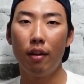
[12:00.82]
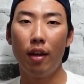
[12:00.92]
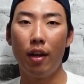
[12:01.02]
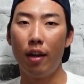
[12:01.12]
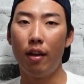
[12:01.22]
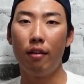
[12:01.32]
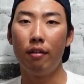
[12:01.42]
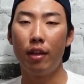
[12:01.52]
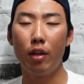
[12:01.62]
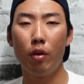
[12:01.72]
And
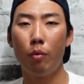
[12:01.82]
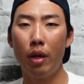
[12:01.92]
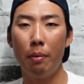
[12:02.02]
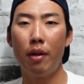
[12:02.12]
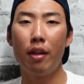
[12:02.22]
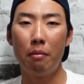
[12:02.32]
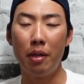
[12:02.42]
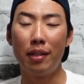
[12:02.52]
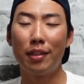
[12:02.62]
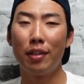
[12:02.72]
they know way better than
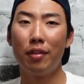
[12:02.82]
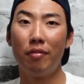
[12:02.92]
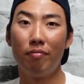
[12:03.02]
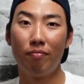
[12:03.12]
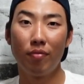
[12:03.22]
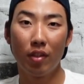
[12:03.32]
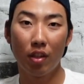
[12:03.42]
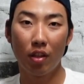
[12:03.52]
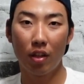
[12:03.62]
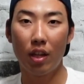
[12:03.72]
me, so
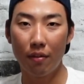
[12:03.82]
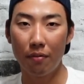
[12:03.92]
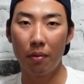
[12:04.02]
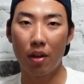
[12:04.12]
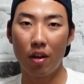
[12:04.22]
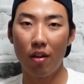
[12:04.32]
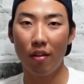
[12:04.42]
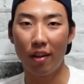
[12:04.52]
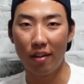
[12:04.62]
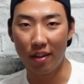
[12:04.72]
give them a call
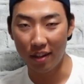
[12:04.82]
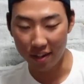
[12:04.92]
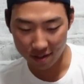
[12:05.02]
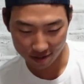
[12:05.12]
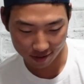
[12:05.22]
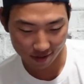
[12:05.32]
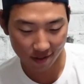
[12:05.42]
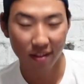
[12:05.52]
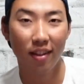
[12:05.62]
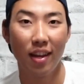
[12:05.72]
and
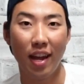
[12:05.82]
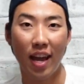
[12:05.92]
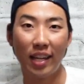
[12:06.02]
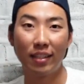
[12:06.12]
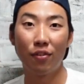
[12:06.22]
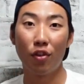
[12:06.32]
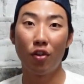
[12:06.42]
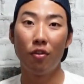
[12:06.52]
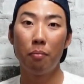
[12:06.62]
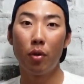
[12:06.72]
ask
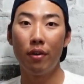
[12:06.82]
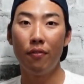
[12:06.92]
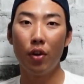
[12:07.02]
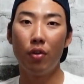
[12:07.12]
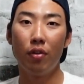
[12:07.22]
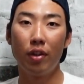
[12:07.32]
for more info.